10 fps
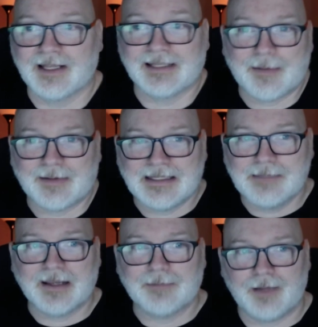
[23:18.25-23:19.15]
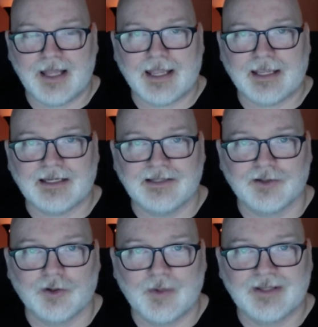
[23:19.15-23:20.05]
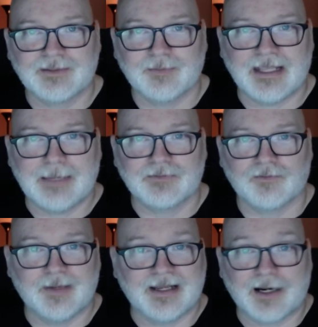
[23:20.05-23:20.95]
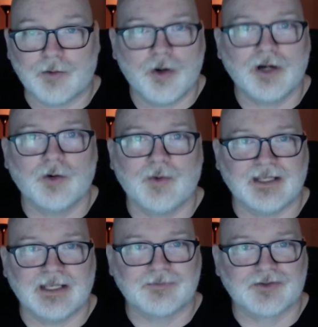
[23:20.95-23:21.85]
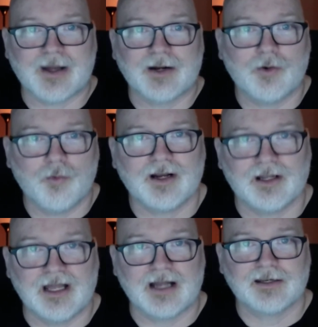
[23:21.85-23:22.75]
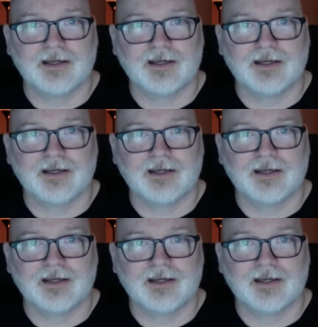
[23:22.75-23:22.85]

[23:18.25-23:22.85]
yeah, but he might play and he's going to win some games for me and I don't want to win games, so I don't want Halak.